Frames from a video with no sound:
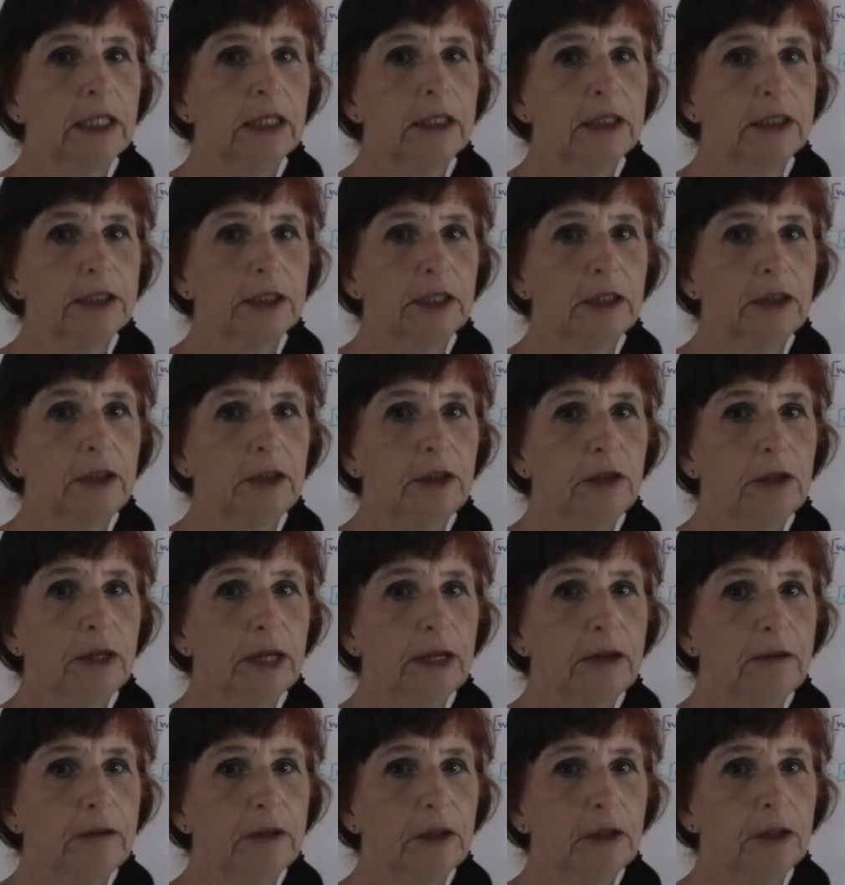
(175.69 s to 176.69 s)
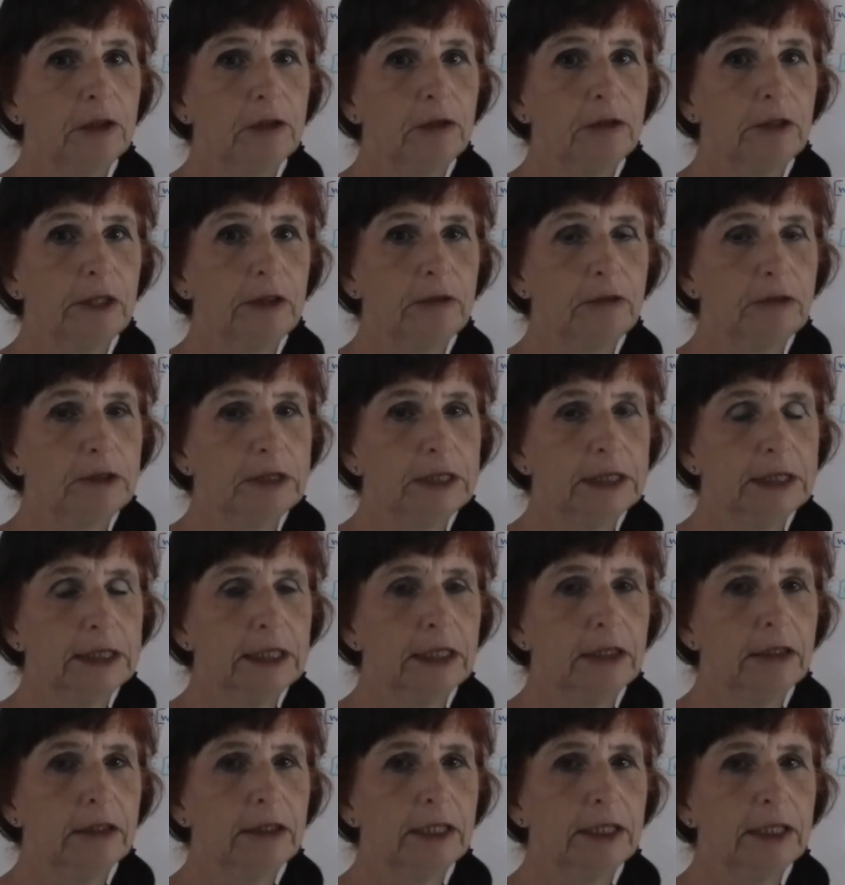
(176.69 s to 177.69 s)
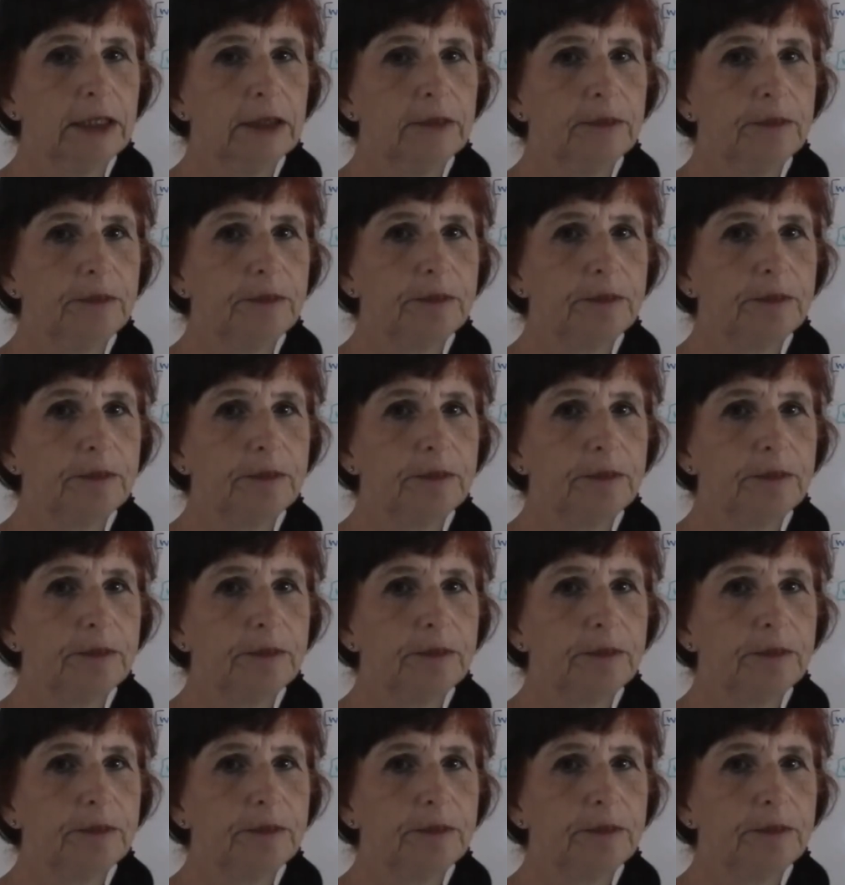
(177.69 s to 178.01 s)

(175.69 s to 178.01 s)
so you have a good reference guide.